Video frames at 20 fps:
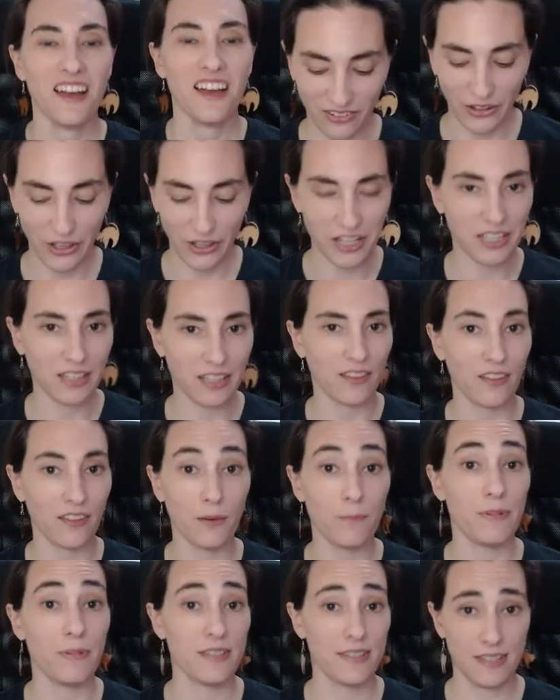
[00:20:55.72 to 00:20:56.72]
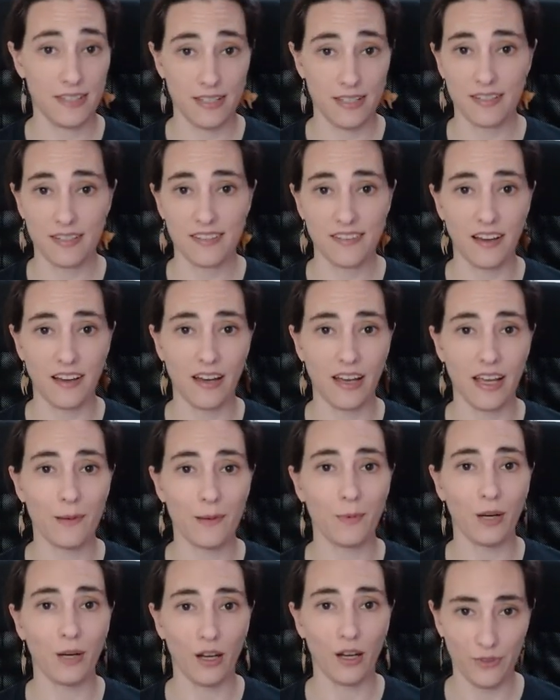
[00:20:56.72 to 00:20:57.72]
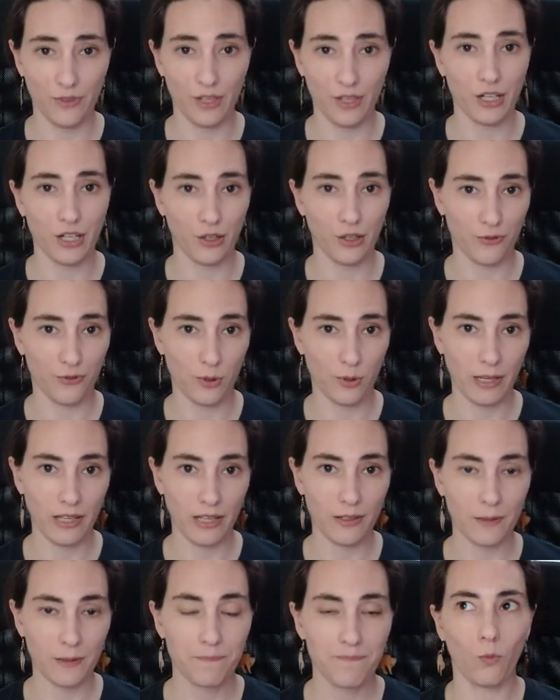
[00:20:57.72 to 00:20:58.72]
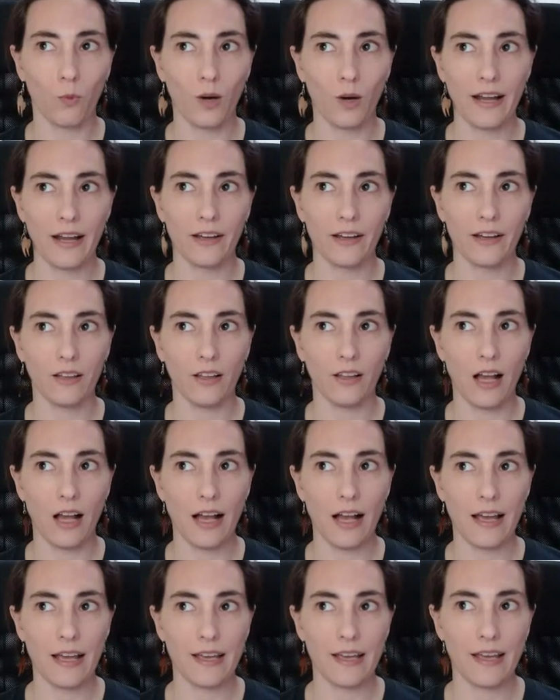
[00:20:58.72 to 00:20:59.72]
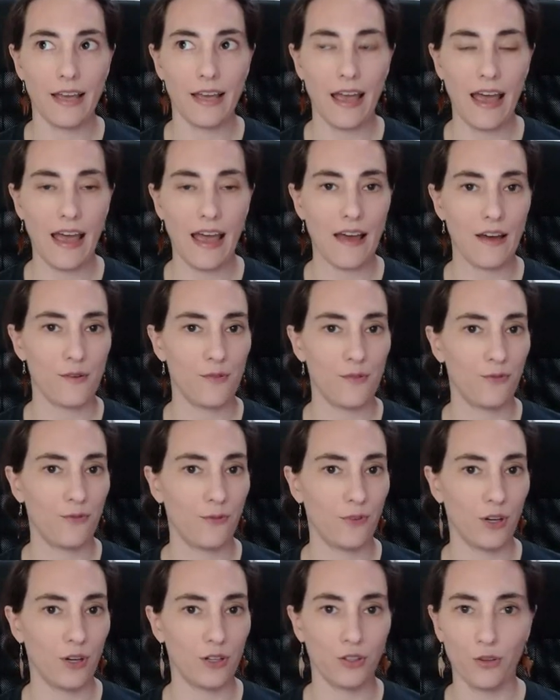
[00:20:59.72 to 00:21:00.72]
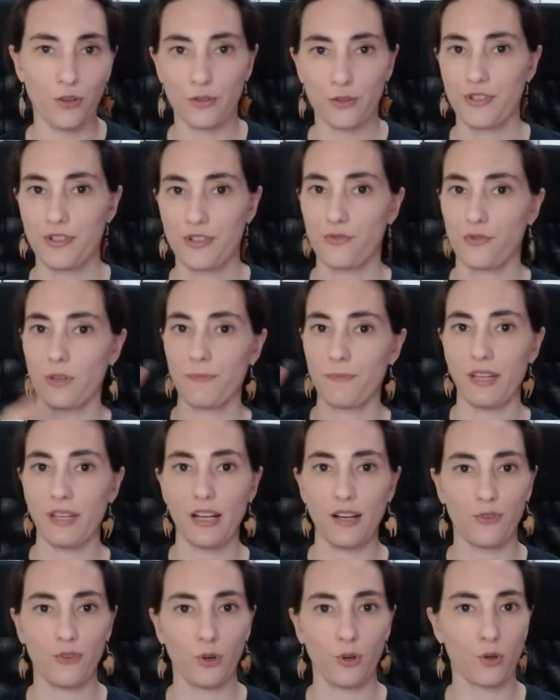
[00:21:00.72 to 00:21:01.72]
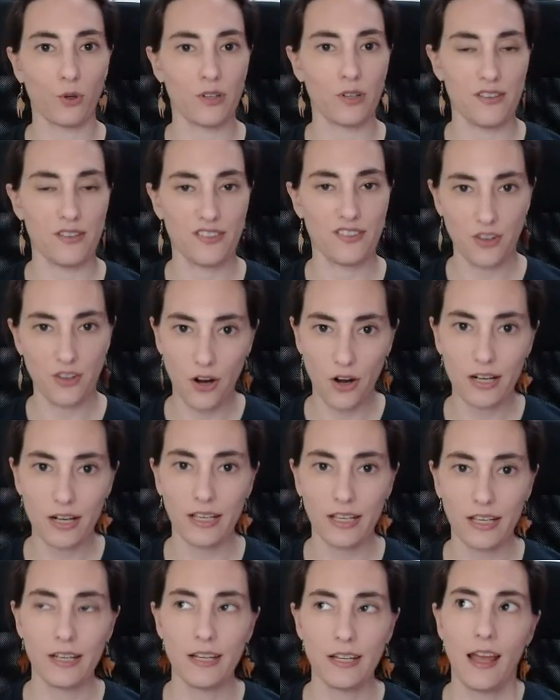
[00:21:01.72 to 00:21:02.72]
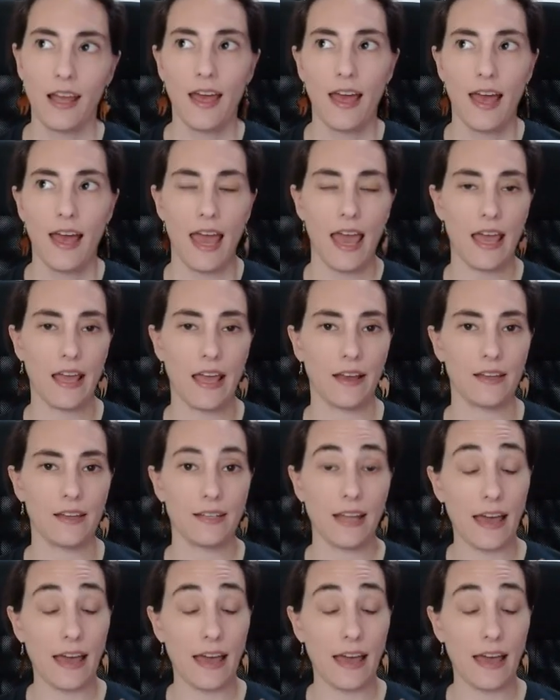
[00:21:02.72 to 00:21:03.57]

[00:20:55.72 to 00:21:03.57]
Like, the busiest time of the year for me. While I have another script that I've already started, and